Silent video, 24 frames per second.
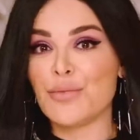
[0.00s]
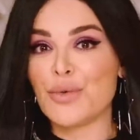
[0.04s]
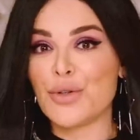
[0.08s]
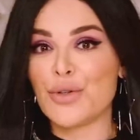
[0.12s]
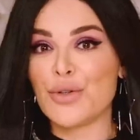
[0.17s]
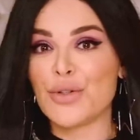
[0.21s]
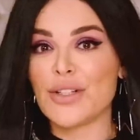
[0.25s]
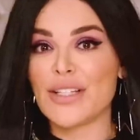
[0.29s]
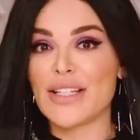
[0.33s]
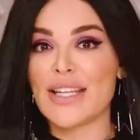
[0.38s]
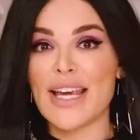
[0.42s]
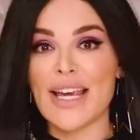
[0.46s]

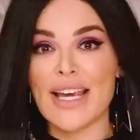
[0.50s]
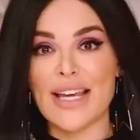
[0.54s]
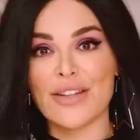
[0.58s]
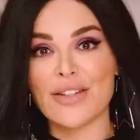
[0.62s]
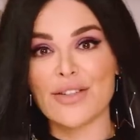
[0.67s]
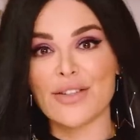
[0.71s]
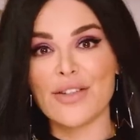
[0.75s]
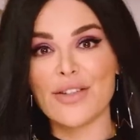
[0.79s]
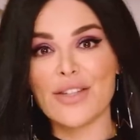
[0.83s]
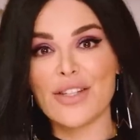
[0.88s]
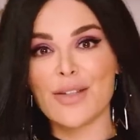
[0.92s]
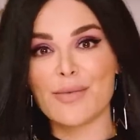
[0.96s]
Mood
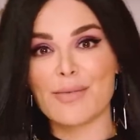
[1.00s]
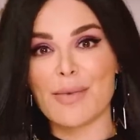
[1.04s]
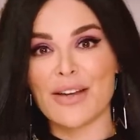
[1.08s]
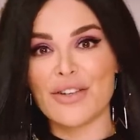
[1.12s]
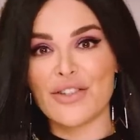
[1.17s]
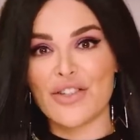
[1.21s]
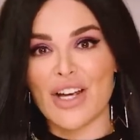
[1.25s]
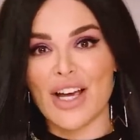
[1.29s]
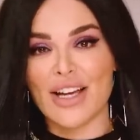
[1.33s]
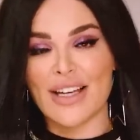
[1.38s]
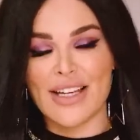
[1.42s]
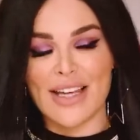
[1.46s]
Candles
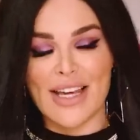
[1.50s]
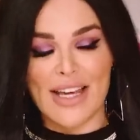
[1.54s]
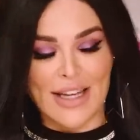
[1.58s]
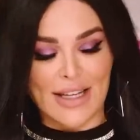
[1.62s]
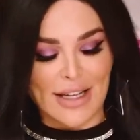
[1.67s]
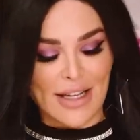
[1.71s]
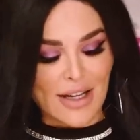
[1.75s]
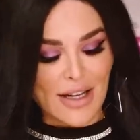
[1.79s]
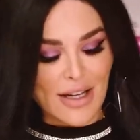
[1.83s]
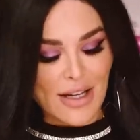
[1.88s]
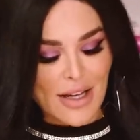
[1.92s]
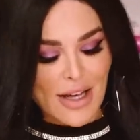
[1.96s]
by Jackie
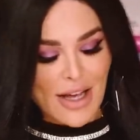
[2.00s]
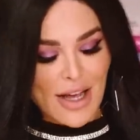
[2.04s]
Ina.